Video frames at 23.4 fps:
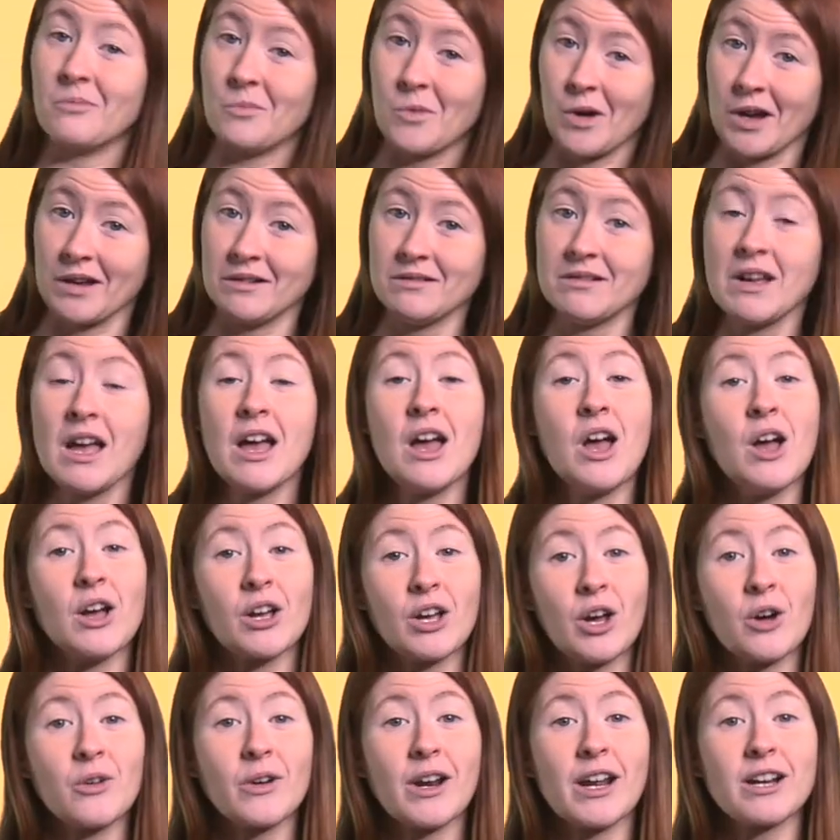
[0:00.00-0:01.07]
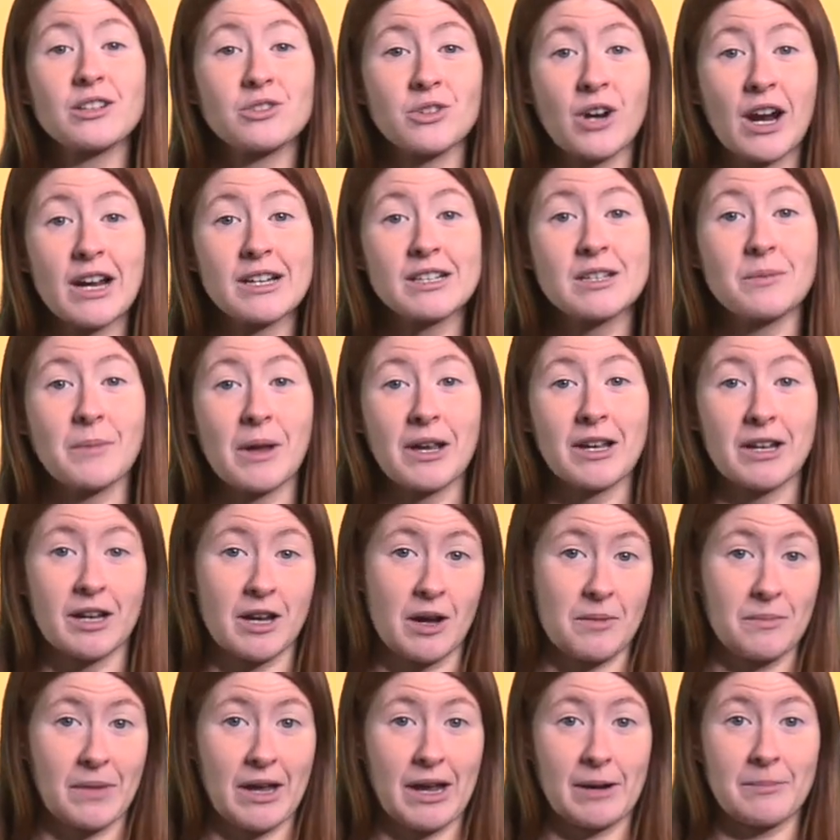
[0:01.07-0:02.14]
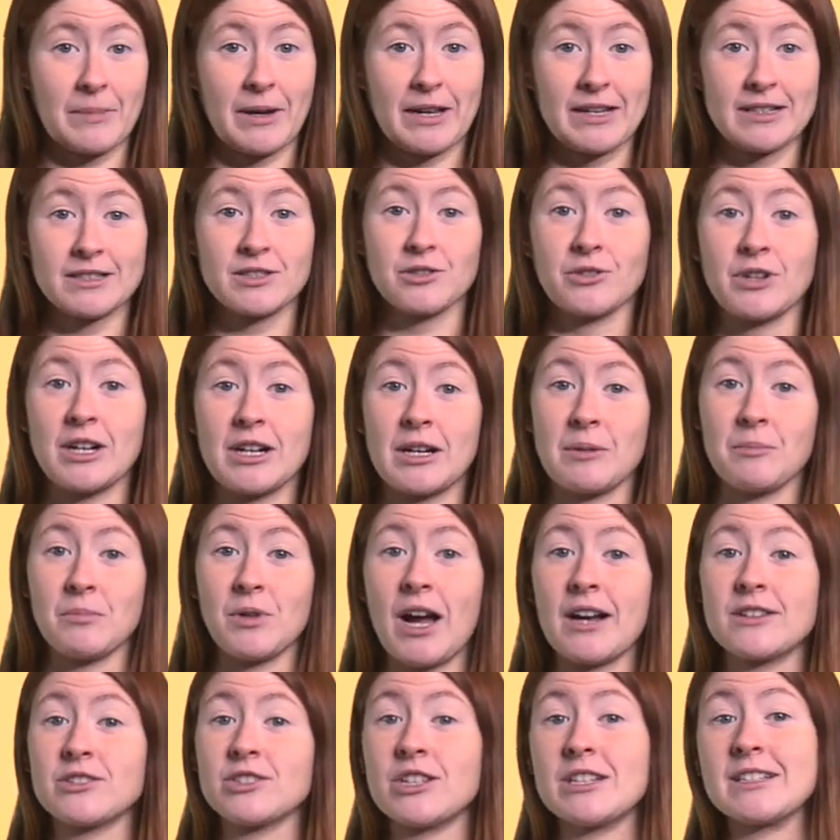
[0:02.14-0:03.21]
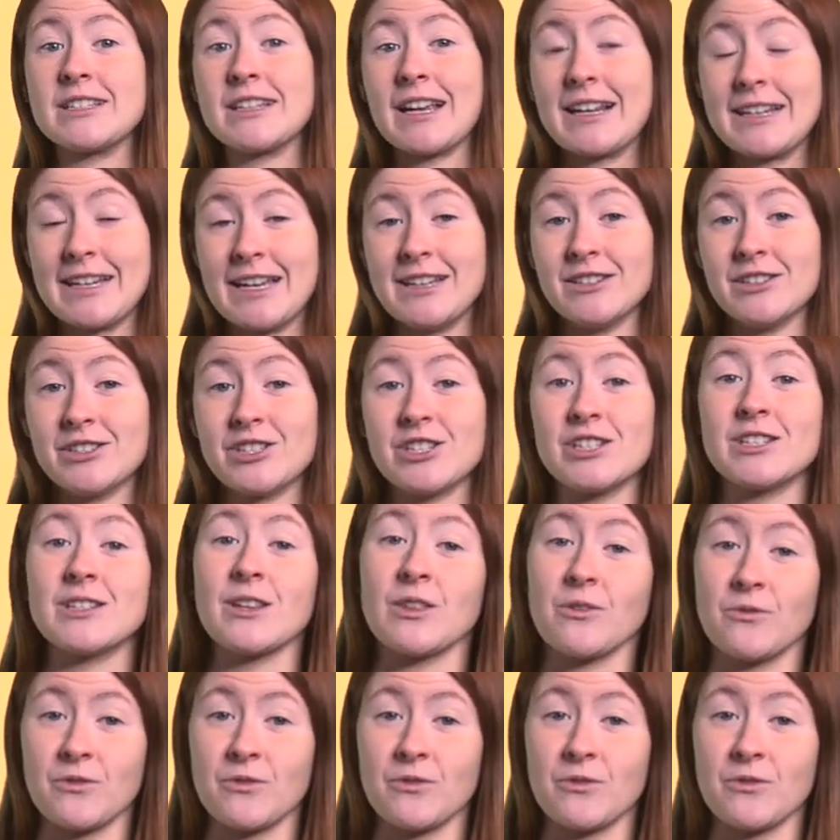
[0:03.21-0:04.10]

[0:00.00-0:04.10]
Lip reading: Well, Kodak tried to make a comeback by integrating blockchain technology to